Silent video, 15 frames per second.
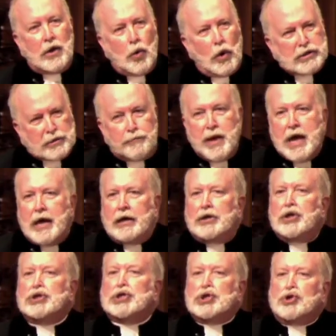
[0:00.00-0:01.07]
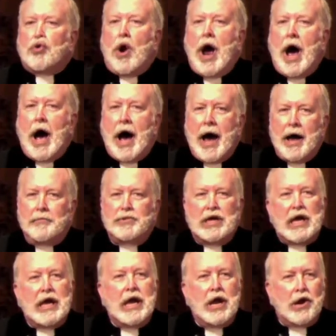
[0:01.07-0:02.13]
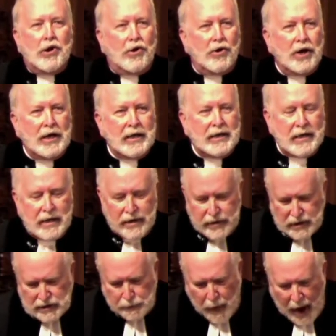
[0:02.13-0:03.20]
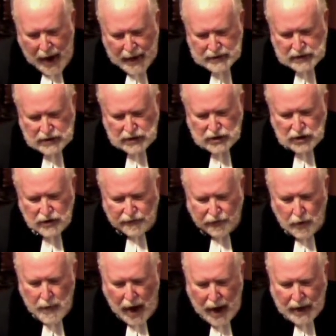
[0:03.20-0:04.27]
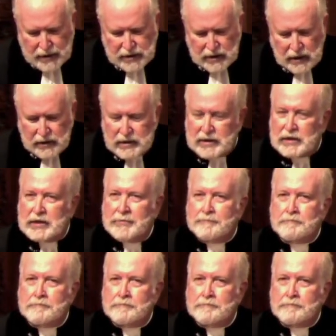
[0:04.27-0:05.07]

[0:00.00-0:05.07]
what's being described here in this passage from Exodus.